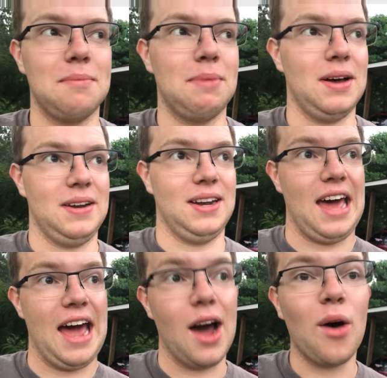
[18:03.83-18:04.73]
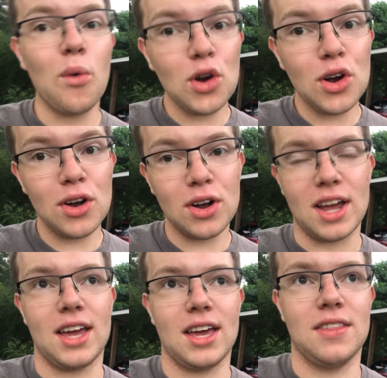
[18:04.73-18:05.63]
about an hour
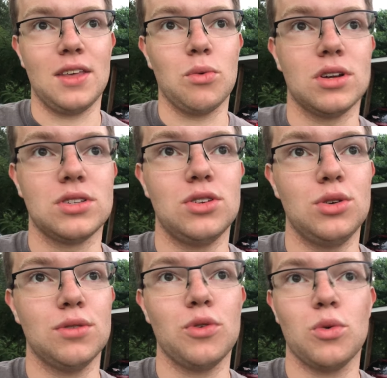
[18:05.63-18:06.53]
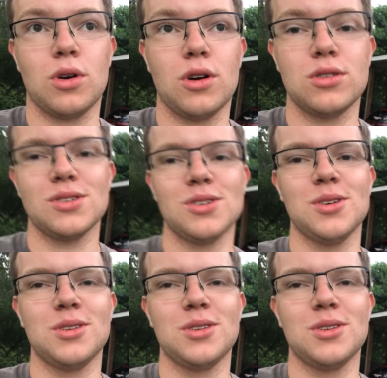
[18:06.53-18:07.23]
and they want us to do the full rehearsal.